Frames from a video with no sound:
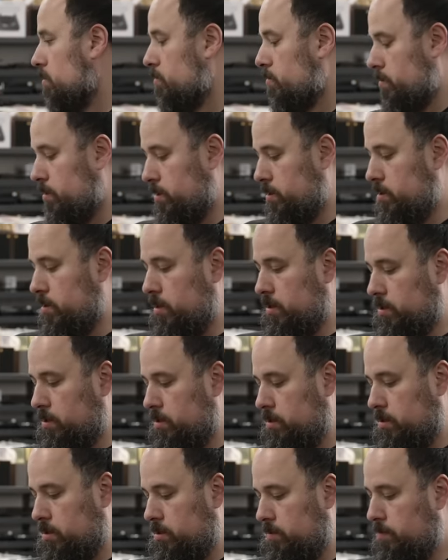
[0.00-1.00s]
What is
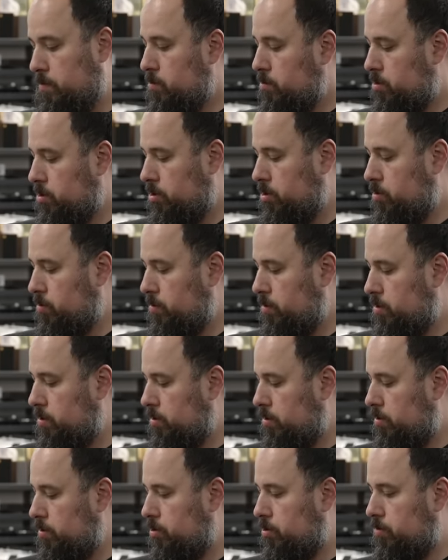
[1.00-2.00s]
this? Music to
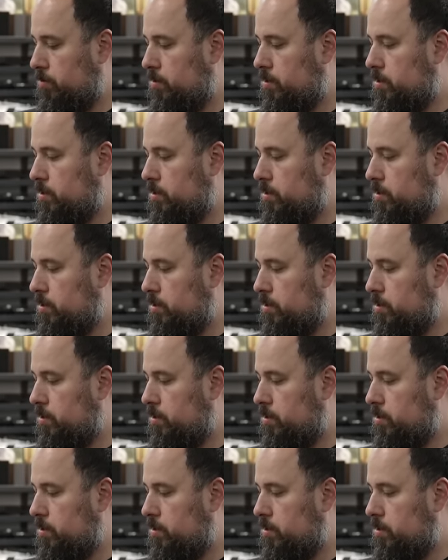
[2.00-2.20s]
Insult Your